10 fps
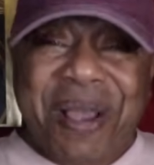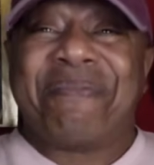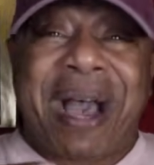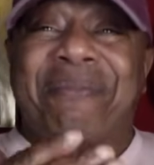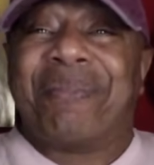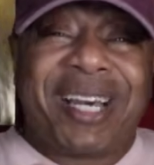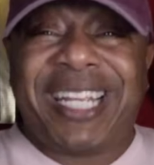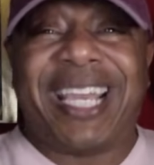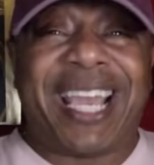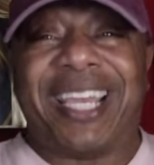where my
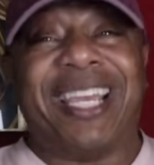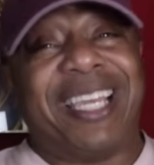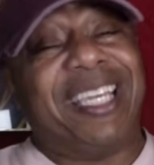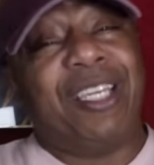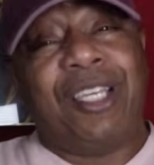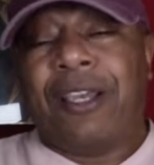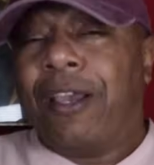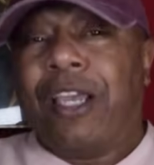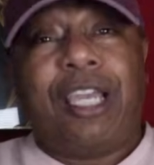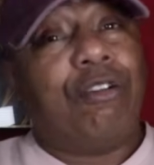money at? And he
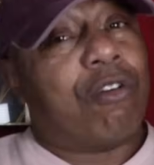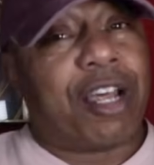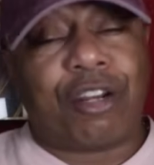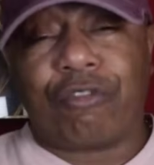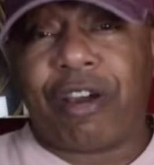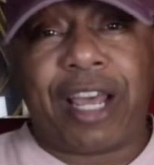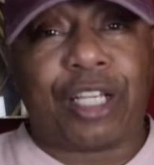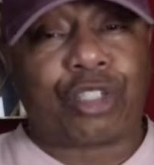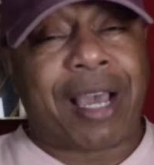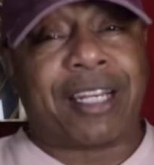he running
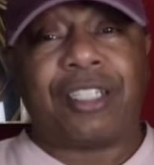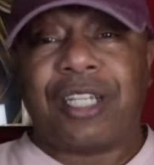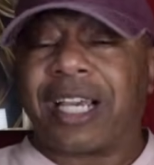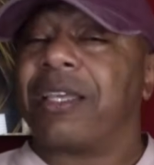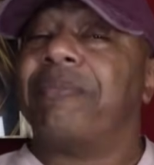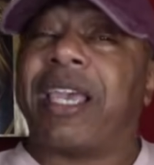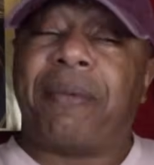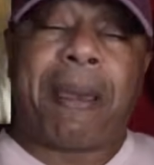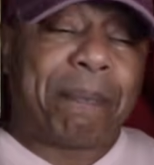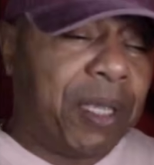around trying to duck it, man.
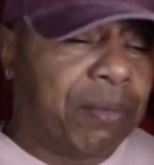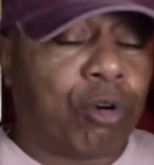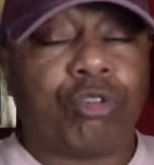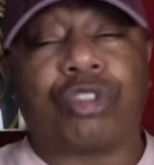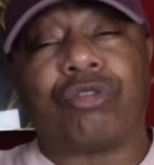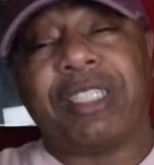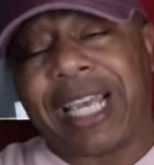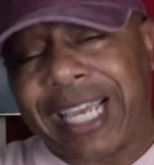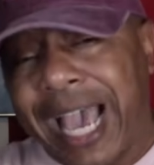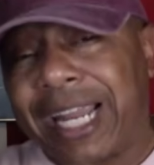My people on the street,
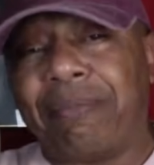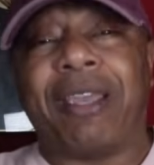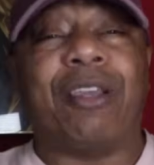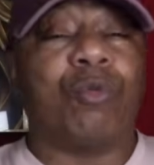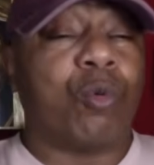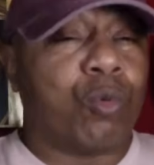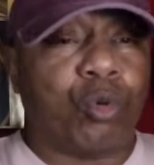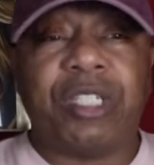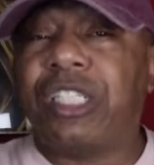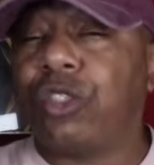they got it, man. Woo,
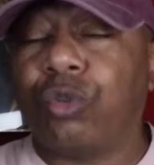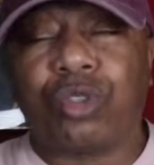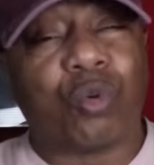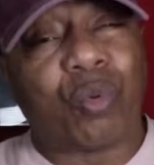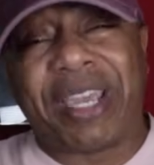woo, these dudes and